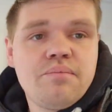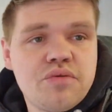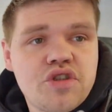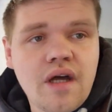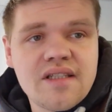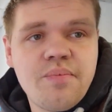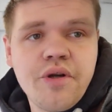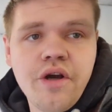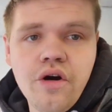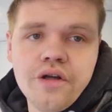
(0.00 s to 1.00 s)
started to
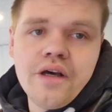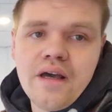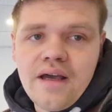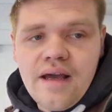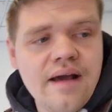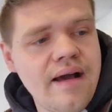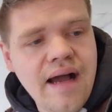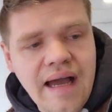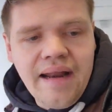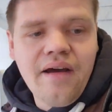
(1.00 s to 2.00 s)
put it on,
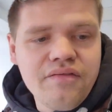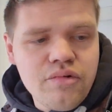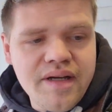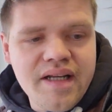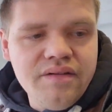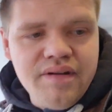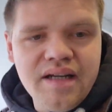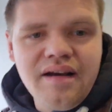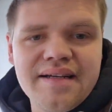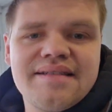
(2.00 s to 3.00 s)
and I've quickly
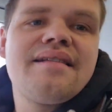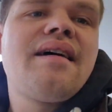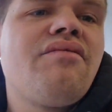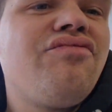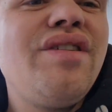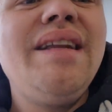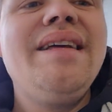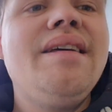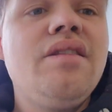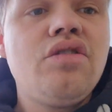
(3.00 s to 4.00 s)
realised that I
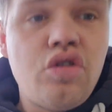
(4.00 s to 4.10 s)
really